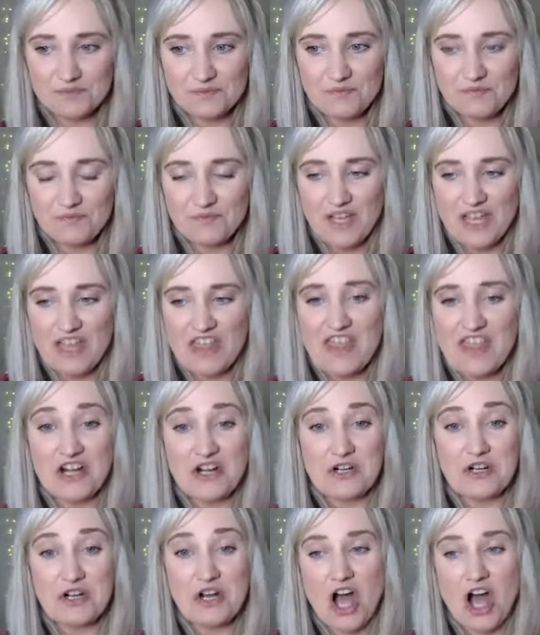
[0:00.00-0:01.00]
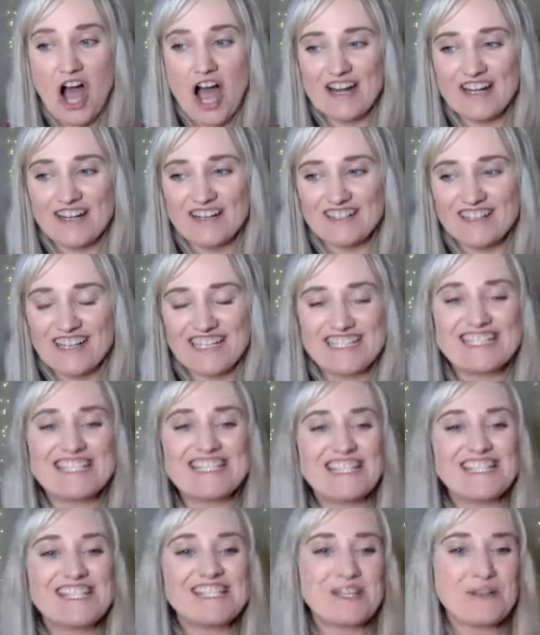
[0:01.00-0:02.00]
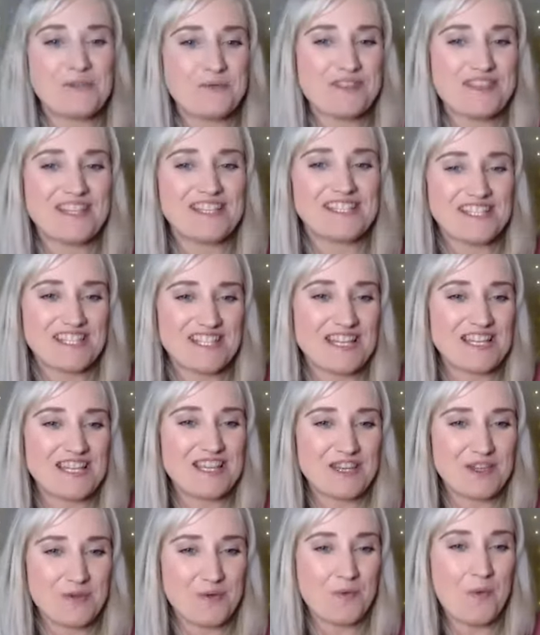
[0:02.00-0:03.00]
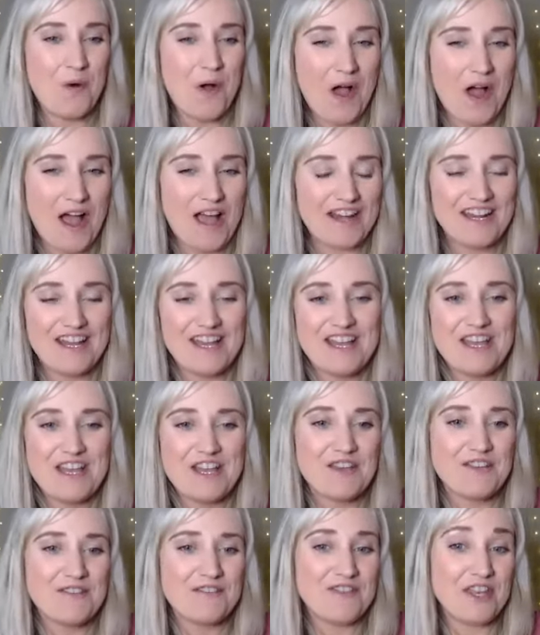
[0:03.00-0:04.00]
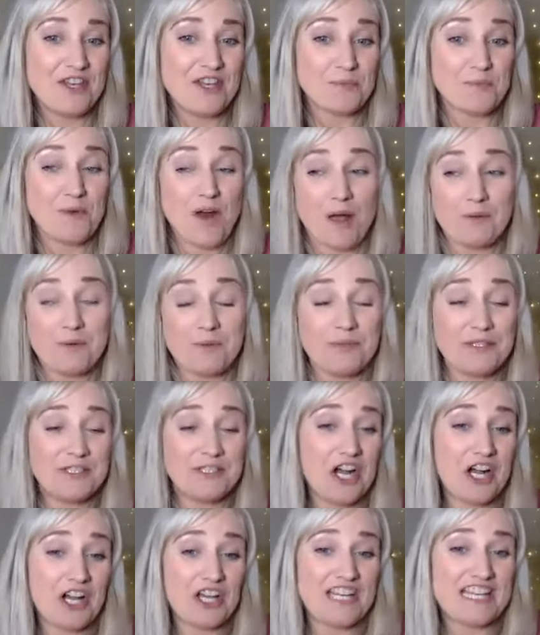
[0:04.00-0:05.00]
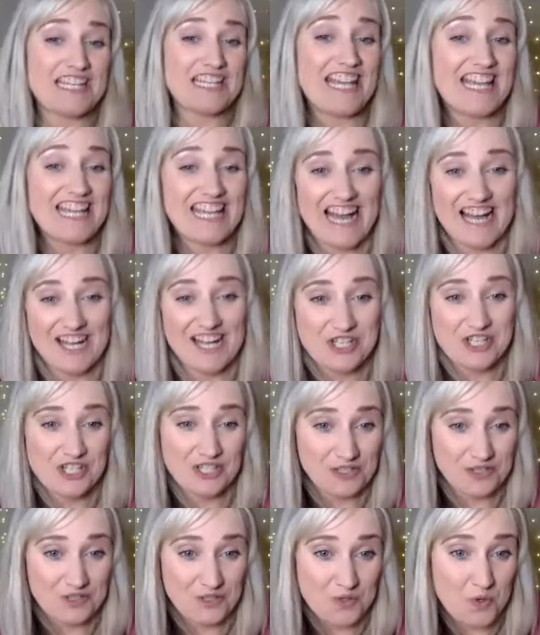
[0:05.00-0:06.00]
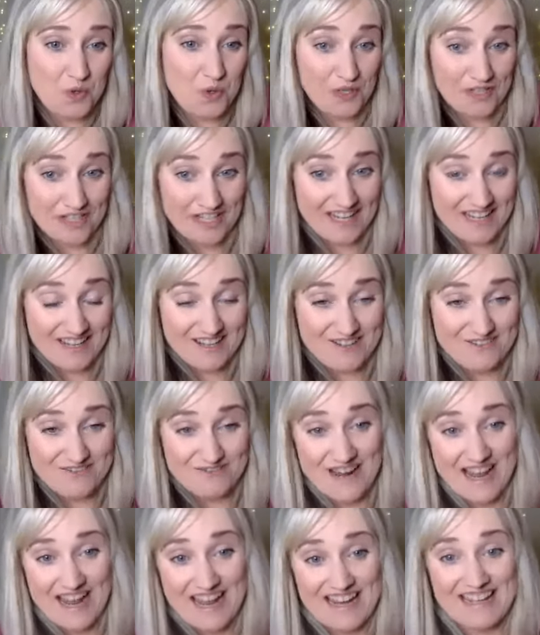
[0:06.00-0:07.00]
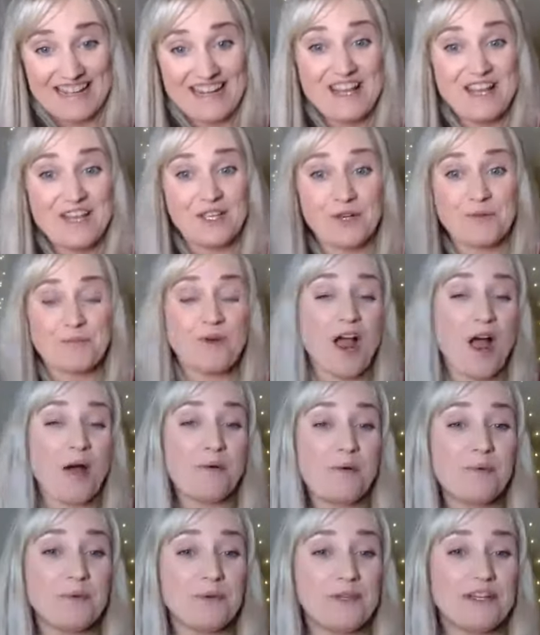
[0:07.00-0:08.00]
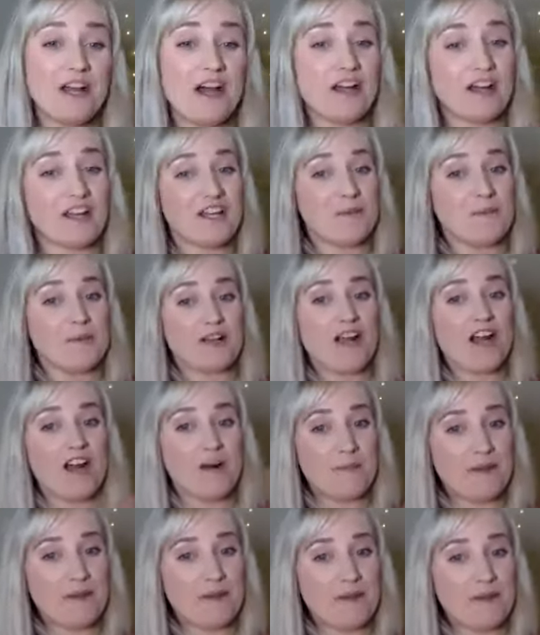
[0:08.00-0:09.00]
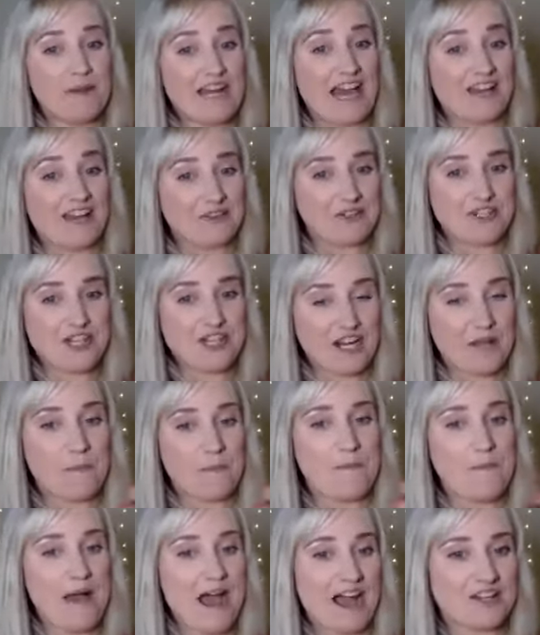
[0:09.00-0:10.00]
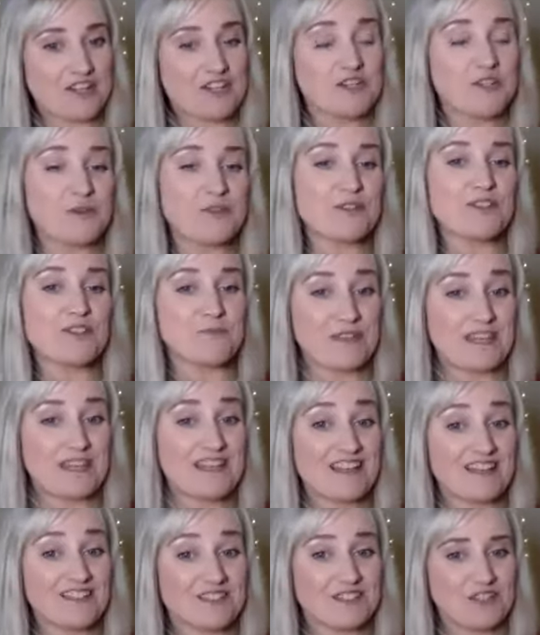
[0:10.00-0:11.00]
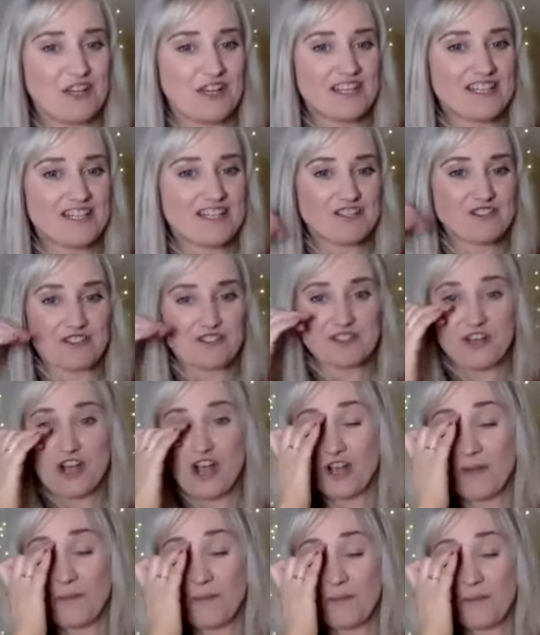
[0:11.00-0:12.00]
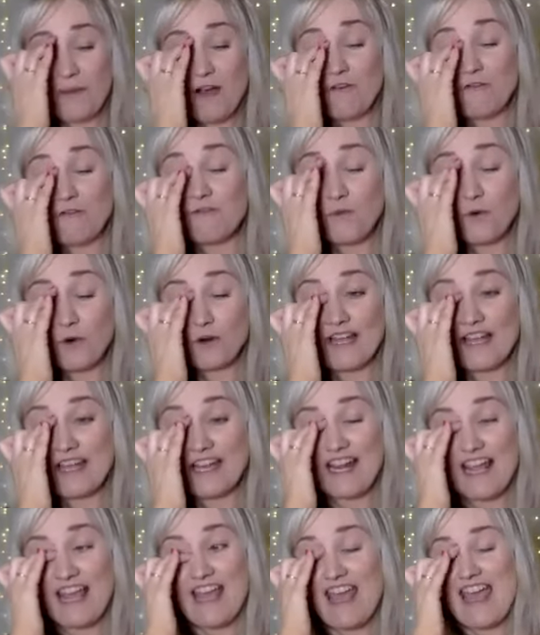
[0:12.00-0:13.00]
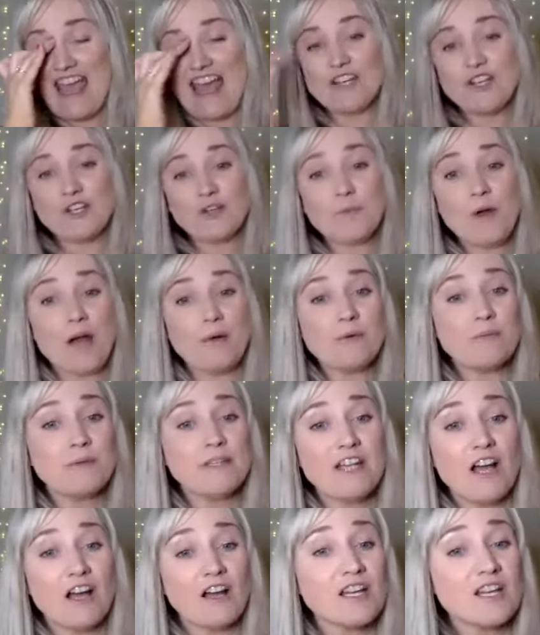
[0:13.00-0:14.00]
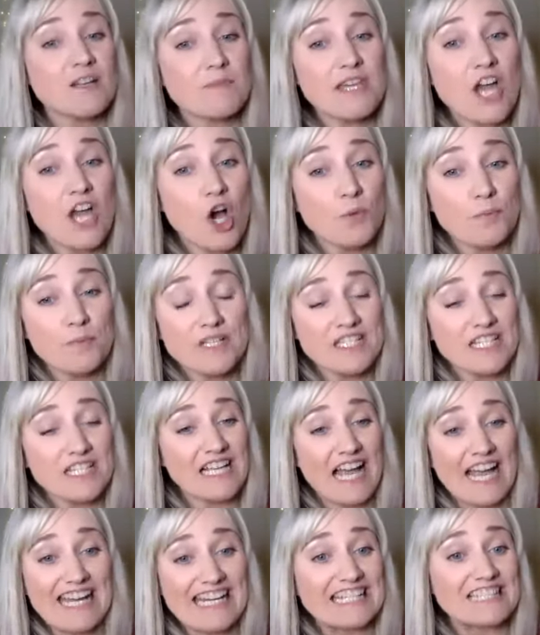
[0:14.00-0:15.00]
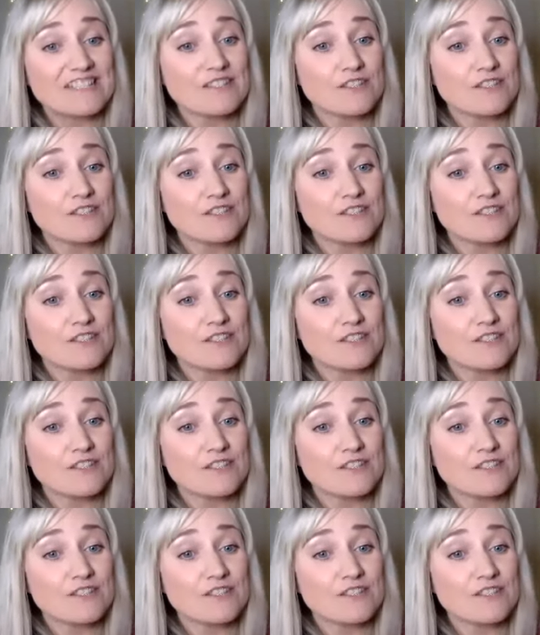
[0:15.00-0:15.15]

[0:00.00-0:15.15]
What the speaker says: that are not consistent with this thing that you want, then you're probably not going to take actions toward it, right? You're probably not going to become an energetic match, so to speak, as a lot of teachers talk about, for it. And you're probably not going to be open to guidance